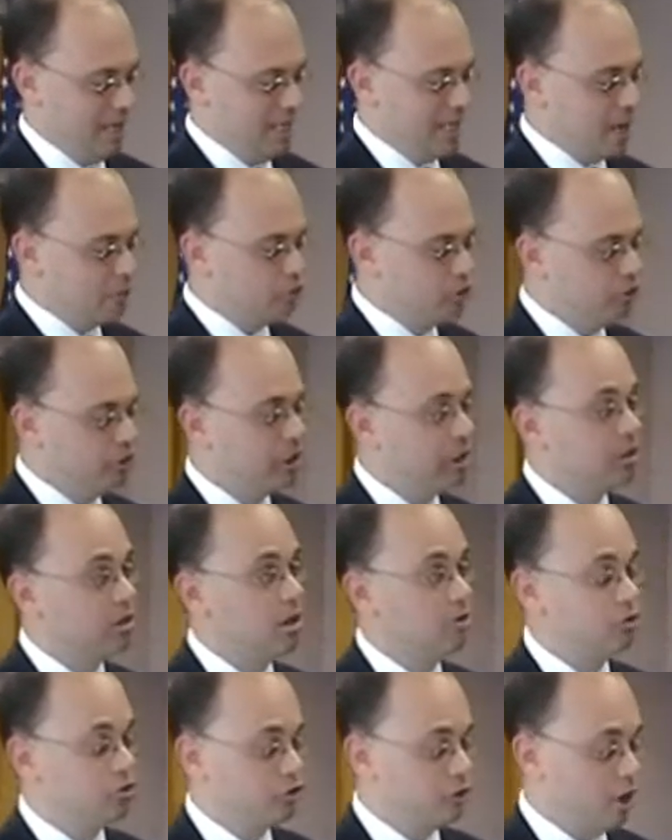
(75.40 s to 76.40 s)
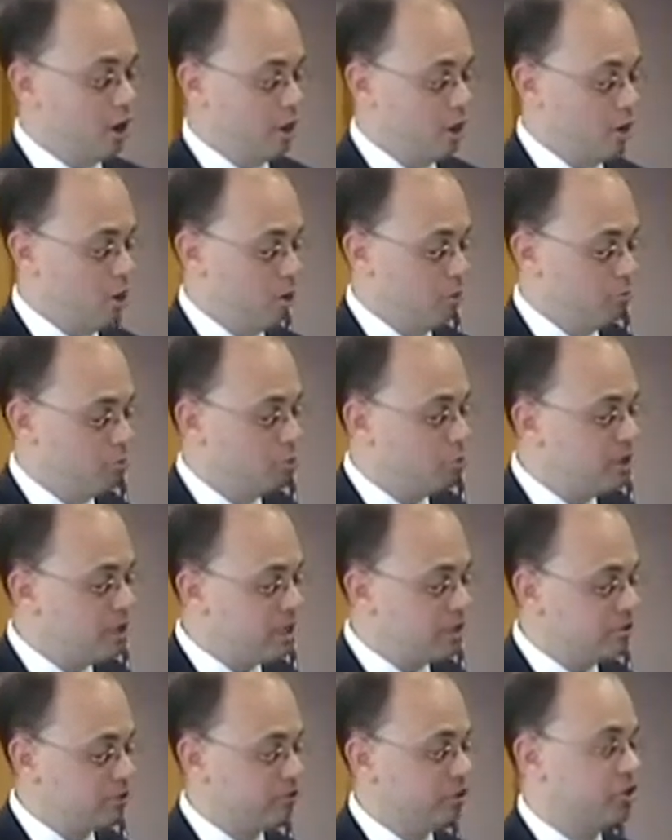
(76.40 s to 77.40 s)
Now, turning closer to home, we
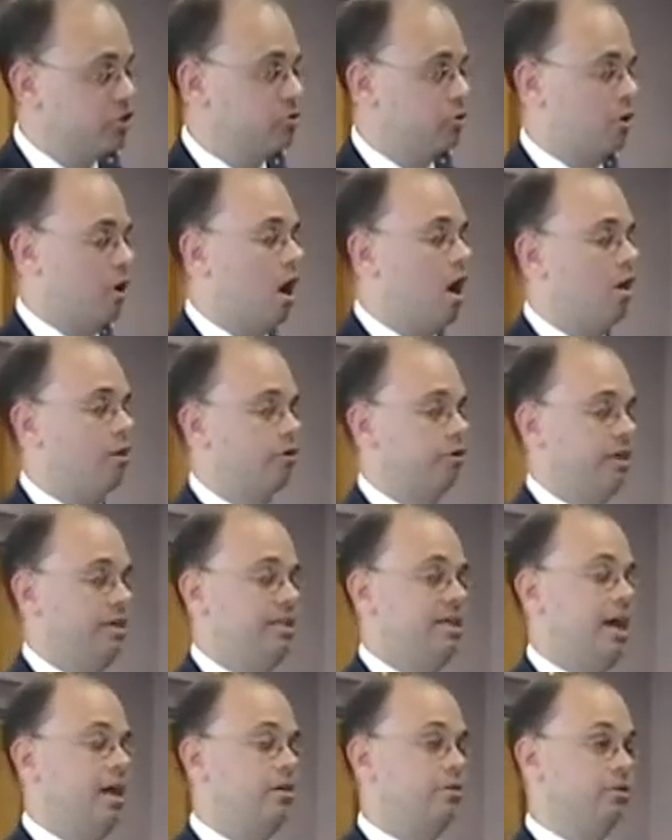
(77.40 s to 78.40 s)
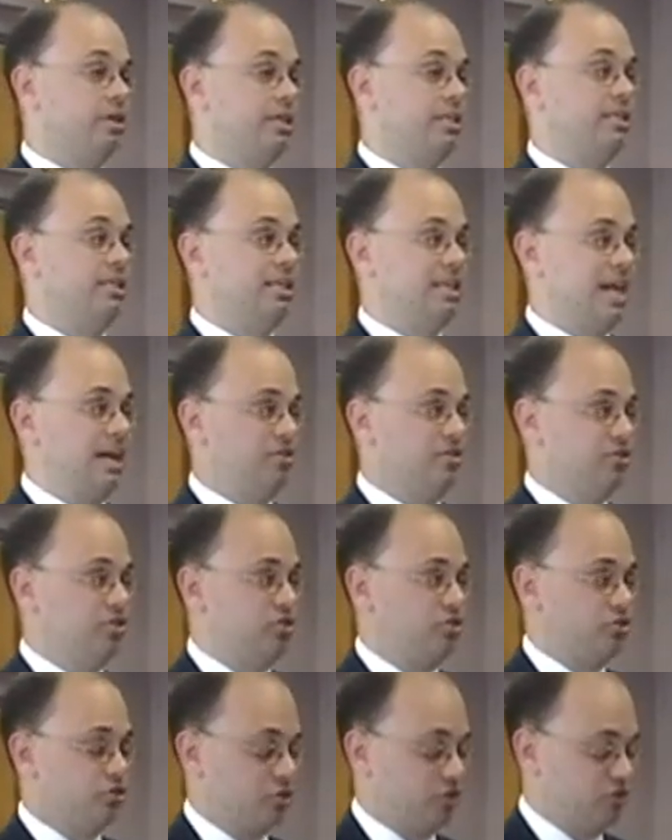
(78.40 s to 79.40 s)
need to restore honor and integrity to the 8th
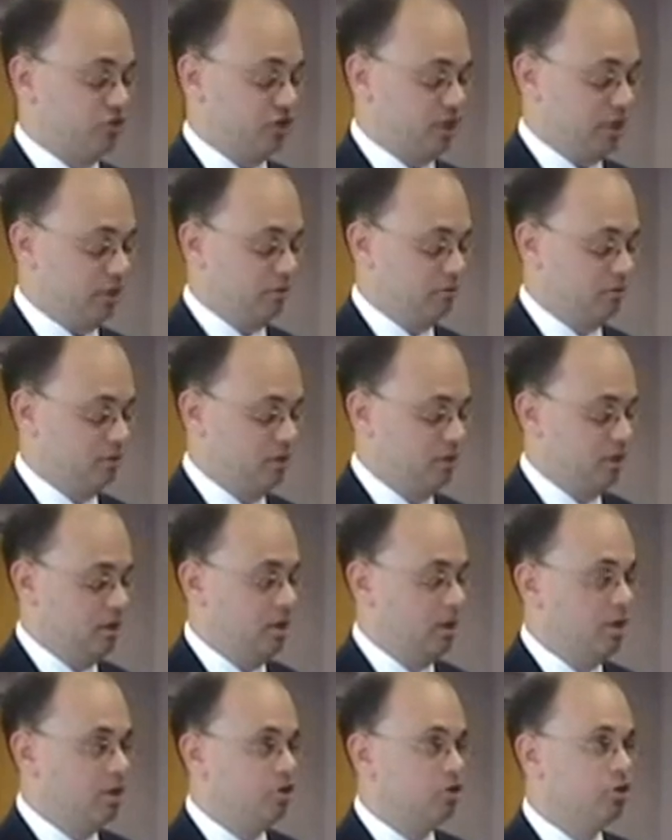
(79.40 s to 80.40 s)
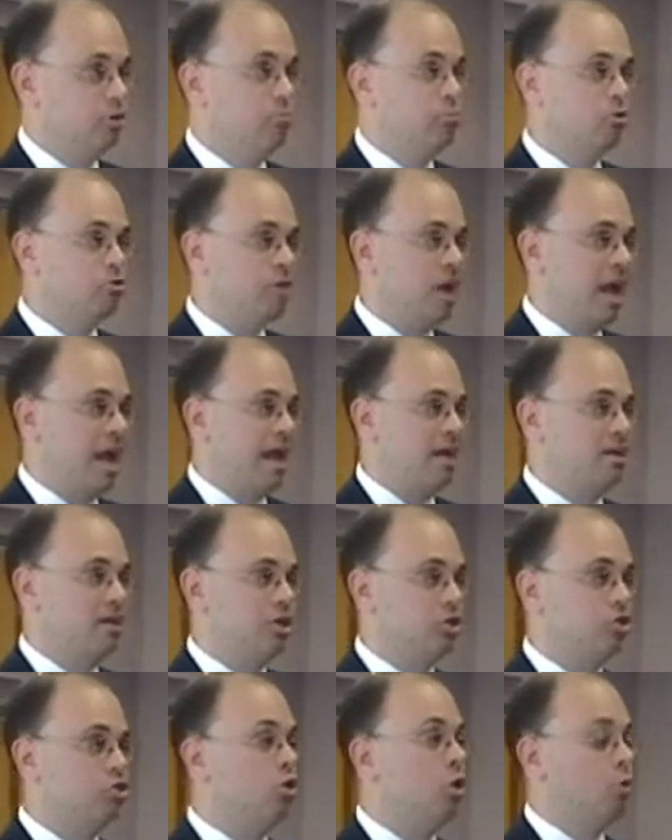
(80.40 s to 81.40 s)
District seat. Jim Moran
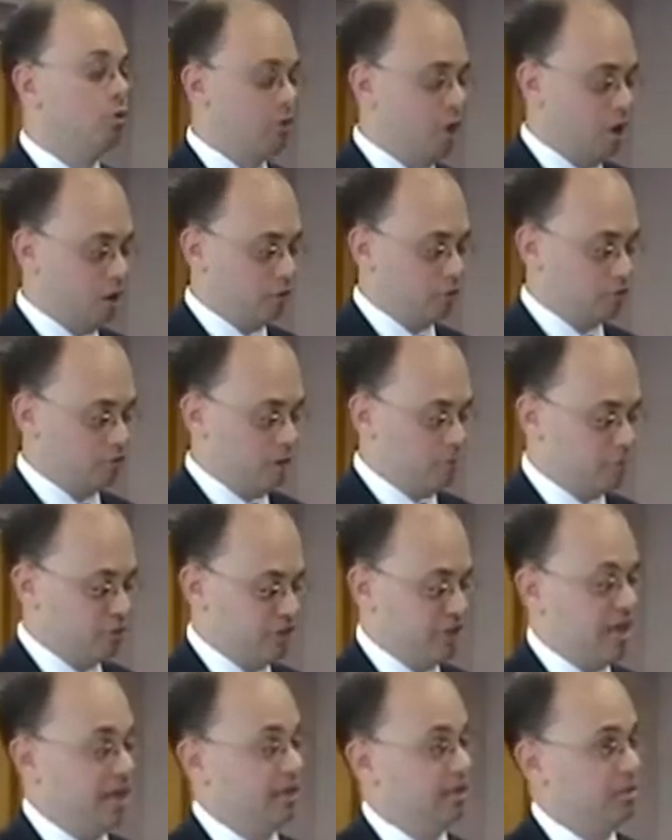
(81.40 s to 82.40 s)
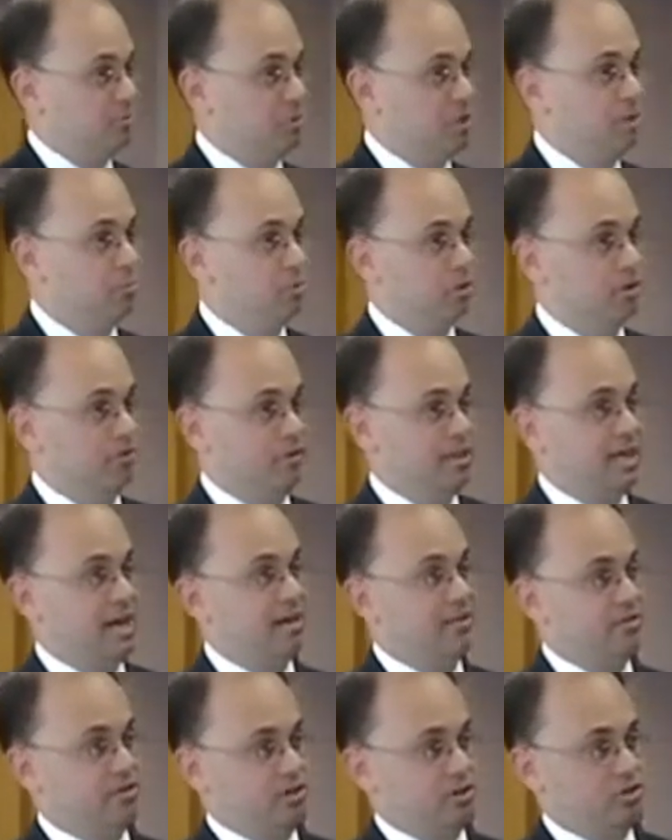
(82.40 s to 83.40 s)
is no longer representing the people of the
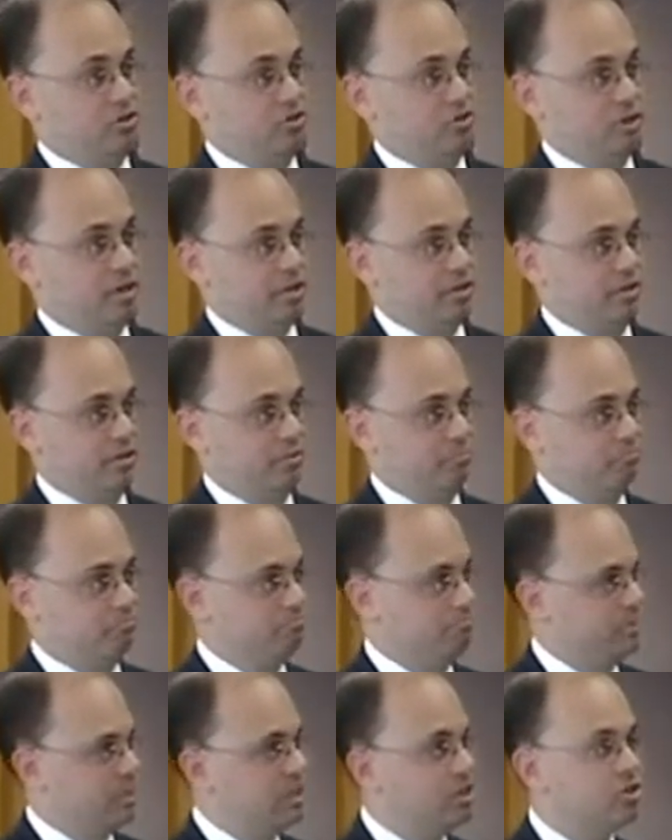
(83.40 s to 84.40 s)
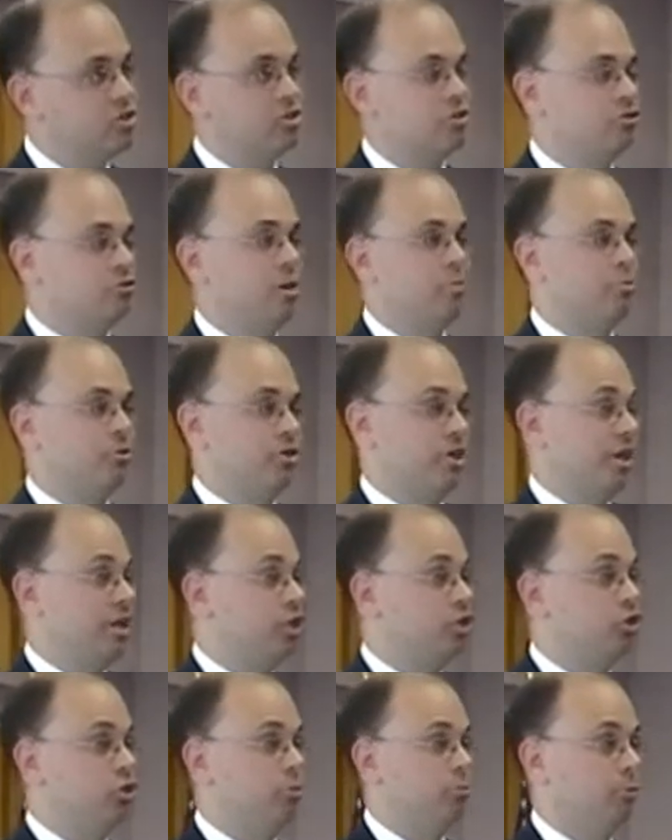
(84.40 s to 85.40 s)
8th District. He's just
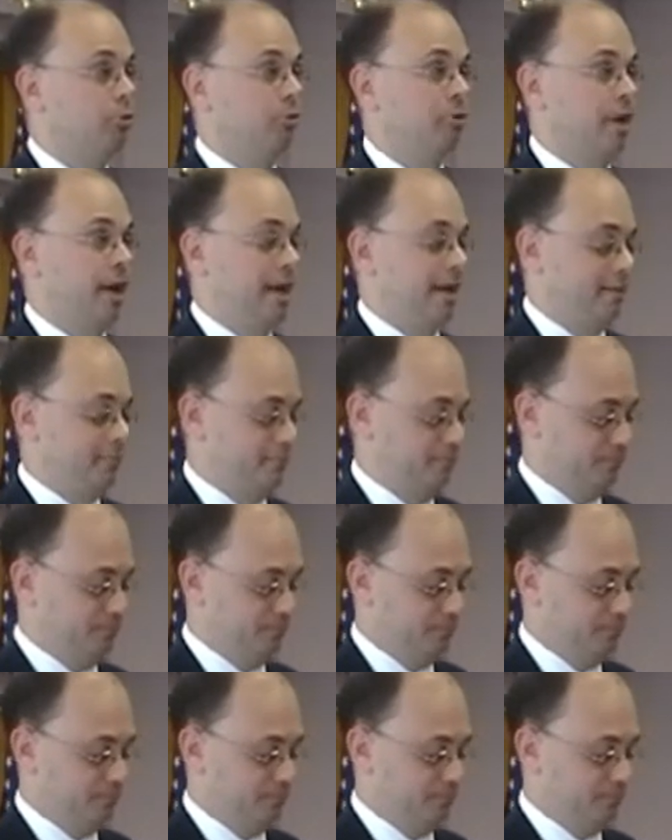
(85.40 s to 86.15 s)
representing Jim Moran.